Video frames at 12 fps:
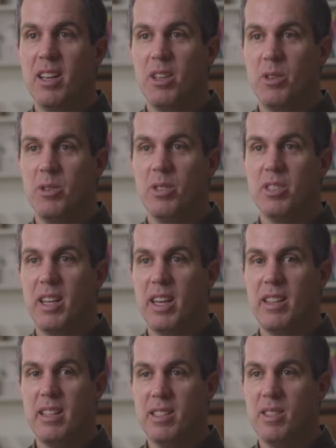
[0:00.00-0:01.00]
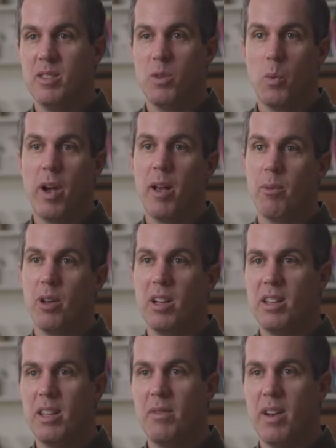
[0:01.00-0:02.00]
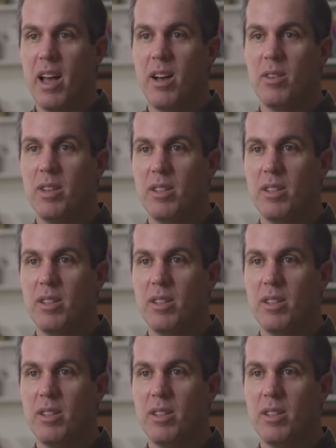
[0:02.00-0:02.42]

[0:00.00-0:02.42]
You just say, this is the way I'm going to live now.